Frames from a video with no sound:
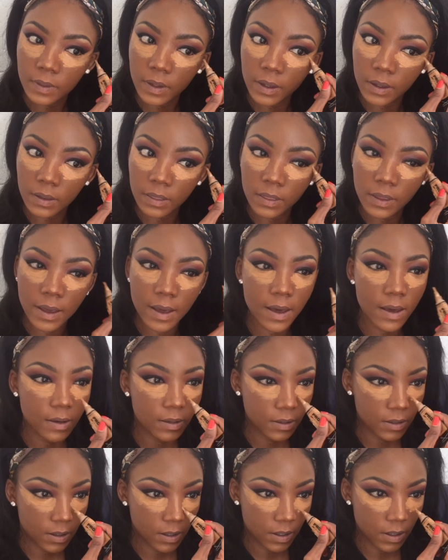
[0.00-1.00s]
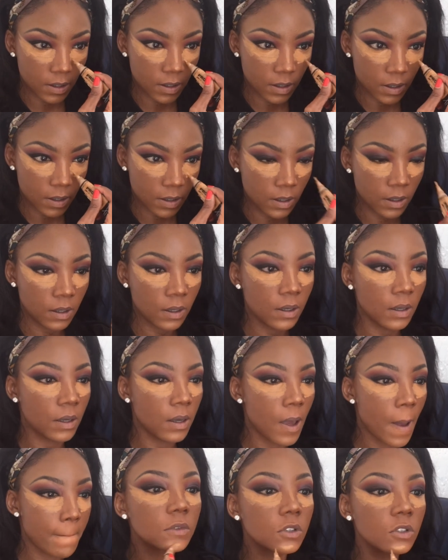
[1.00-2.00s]
Like that.
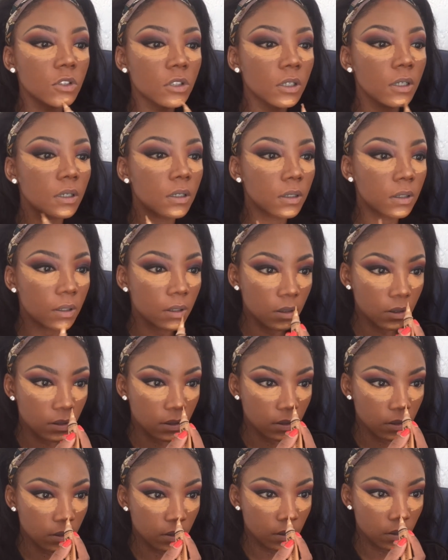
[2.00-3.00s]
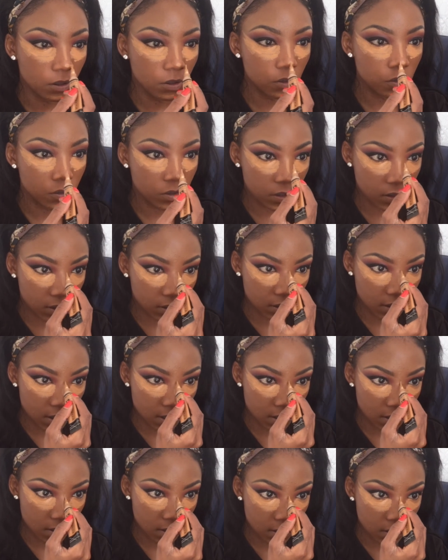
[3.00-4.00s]
Chin, nose is
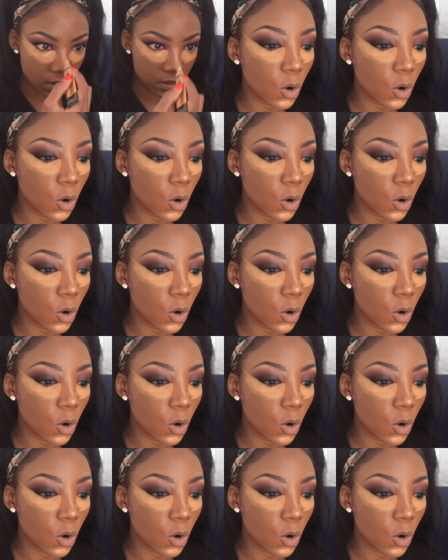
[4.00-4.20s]
done.